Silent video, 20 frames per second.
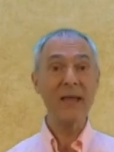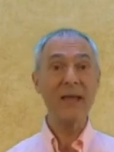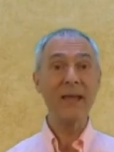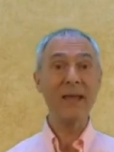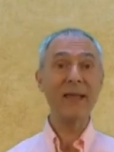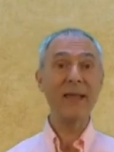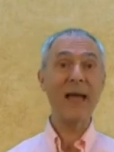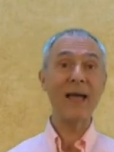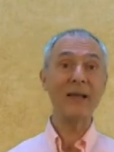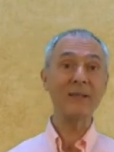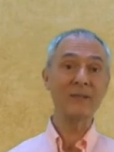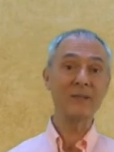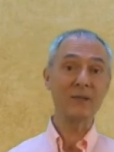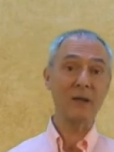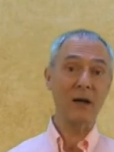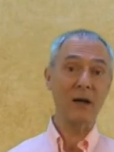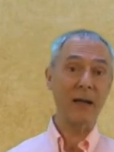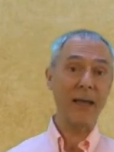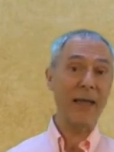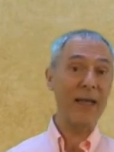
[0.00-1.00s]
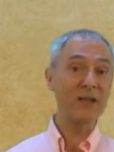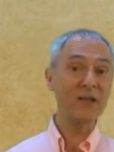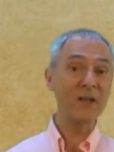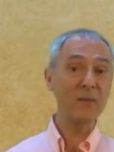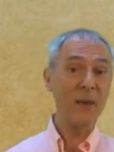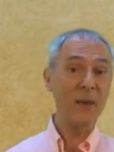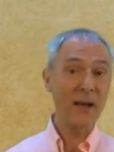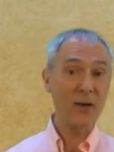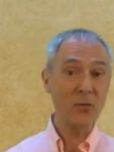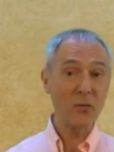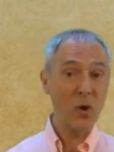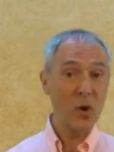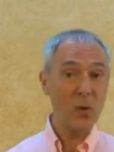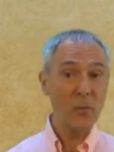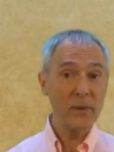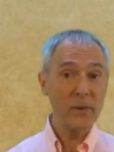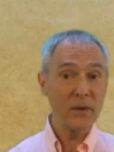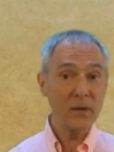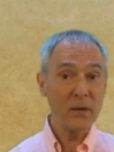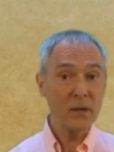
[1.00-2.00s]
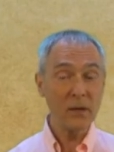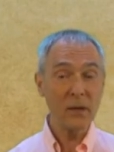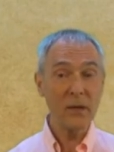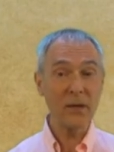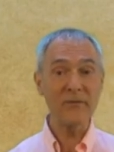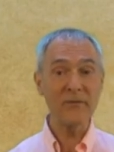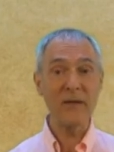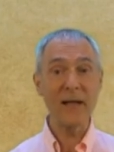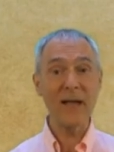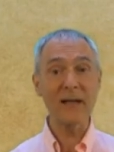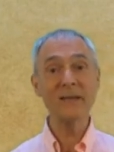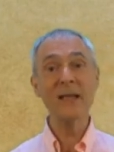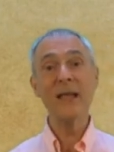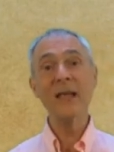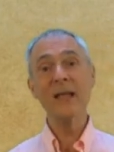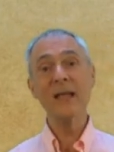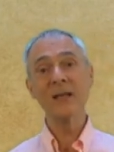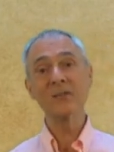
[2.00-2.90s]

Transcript: It has antimicrobial effect.